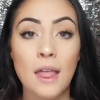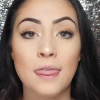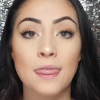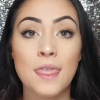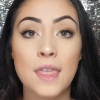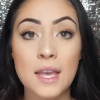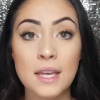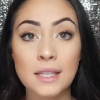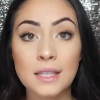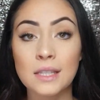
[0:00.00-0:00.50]

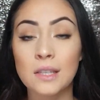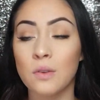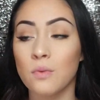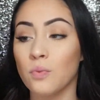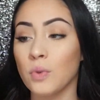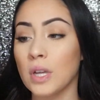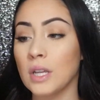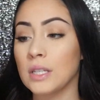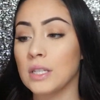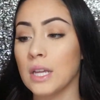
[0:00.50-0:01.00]
This
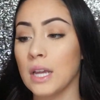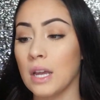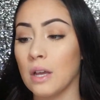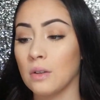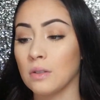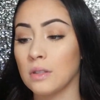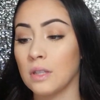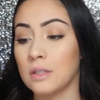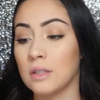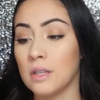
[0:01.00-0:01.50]
retails,
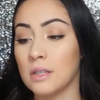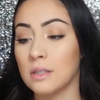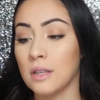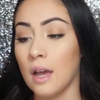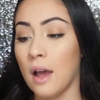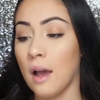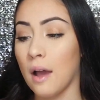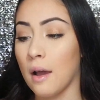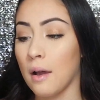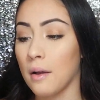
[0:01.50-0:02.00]
this is
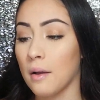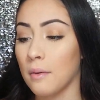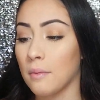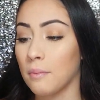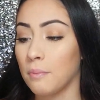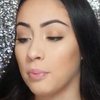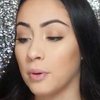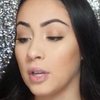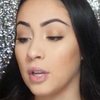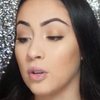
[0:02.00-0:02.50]
a
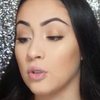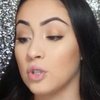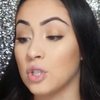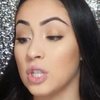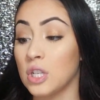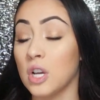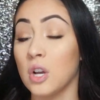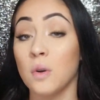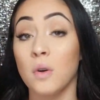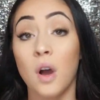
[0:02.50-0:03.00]

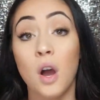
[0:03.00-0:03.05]
Briogeo.